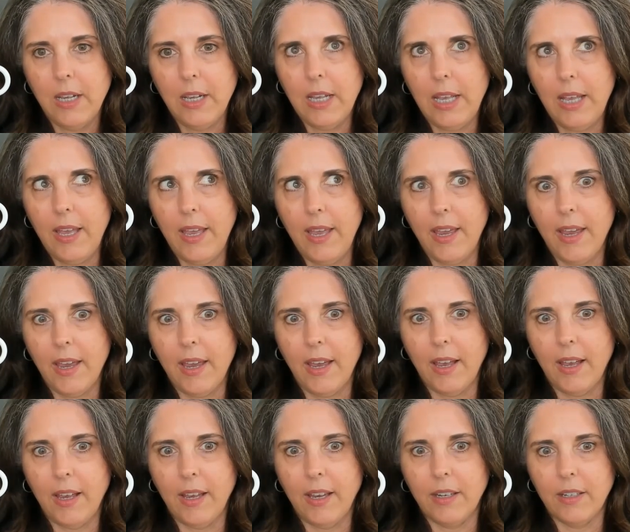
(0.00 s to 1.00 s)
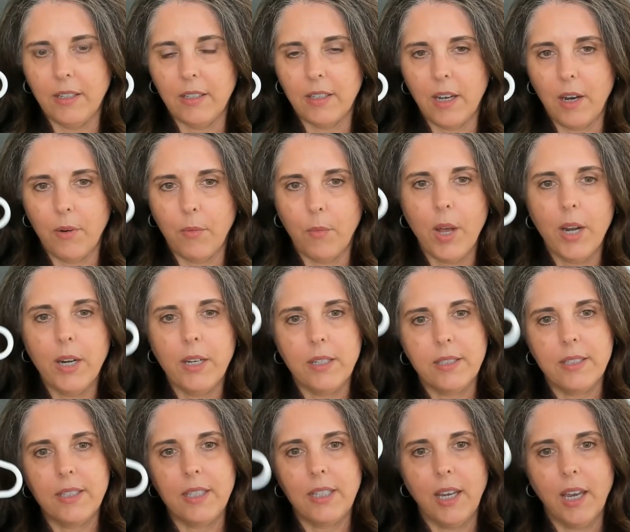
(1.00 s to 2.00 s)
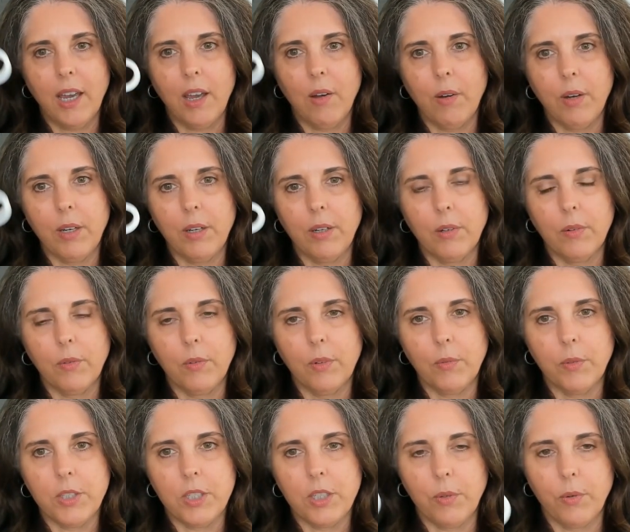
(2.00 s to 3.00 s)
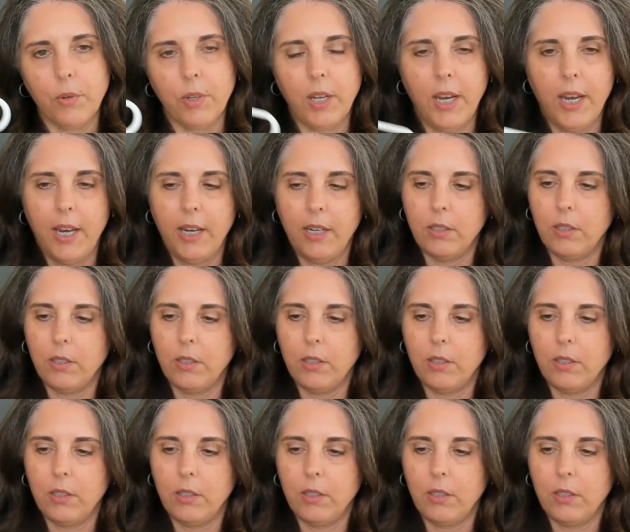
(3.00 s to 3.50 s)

And I wanted to see how it would do in hang.